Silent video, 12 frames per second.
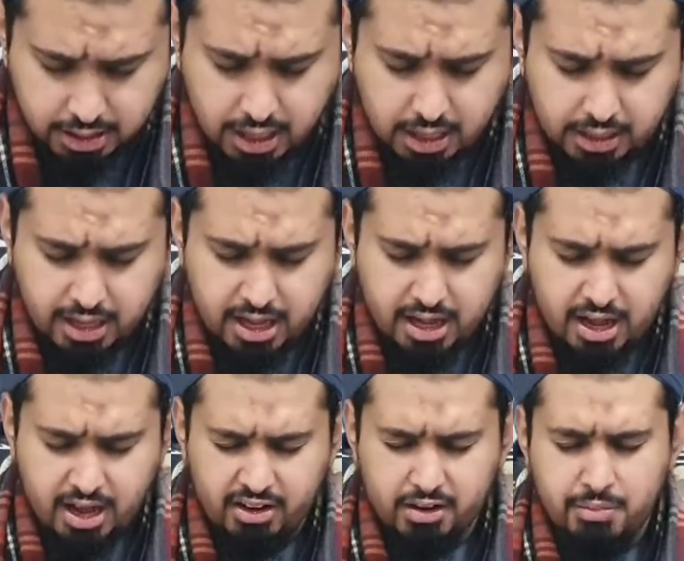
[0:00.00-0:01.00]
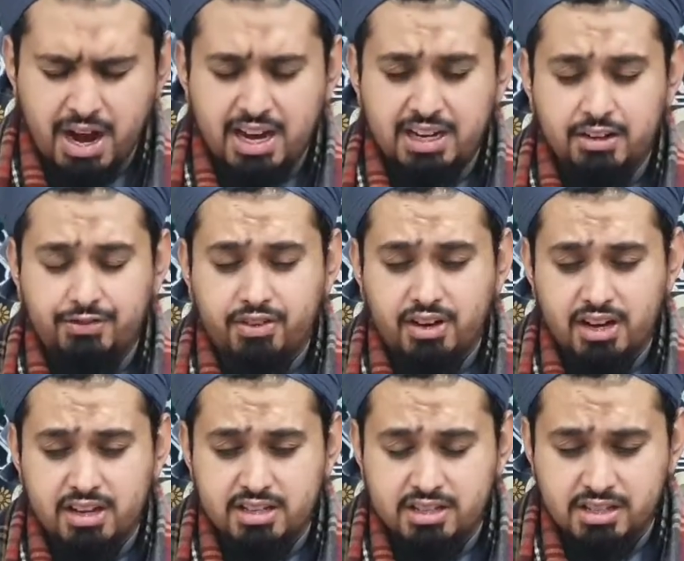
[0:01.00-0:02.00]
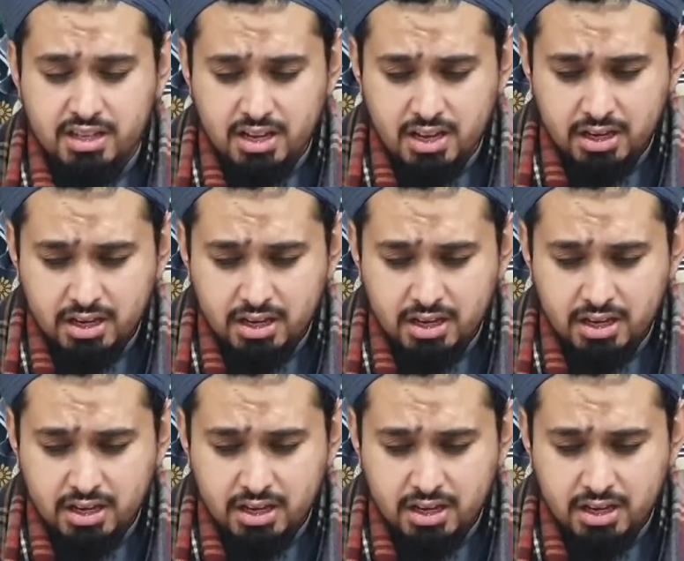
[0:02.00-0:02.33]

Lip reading: Ya Allah, a reminder for us,